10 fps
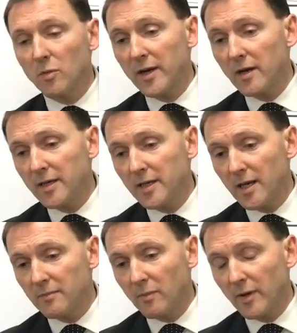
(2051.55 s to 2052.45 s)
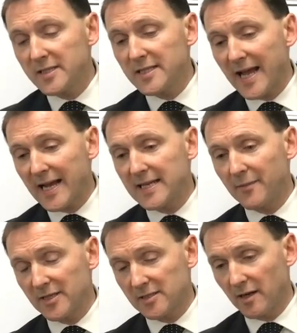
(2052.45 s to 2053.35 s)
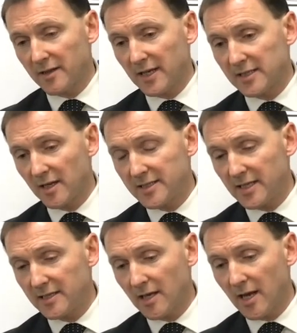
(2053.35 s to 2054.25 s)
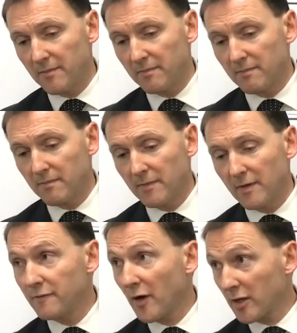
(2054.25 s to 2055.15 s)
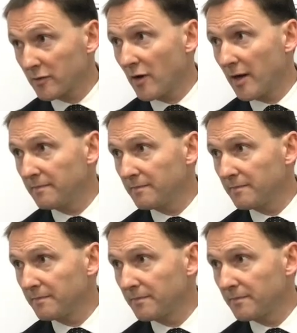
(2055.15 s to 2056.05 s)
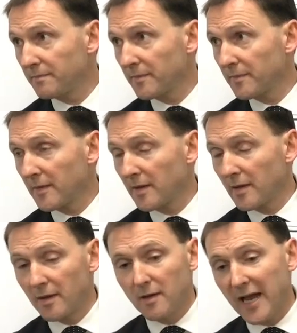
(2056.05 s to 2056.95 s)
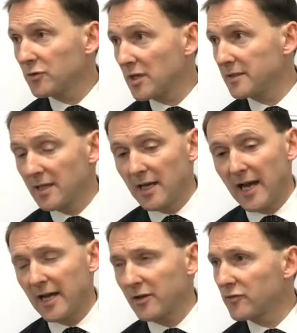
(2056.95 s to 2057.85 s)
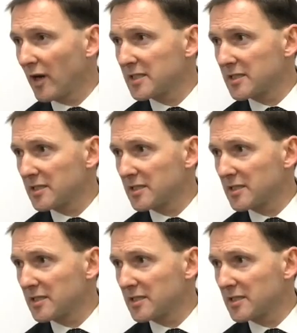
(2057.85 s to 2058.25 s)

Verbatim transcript: when I um, when I did the academic side of things, I did um, violent crime, behavioural science, and crisis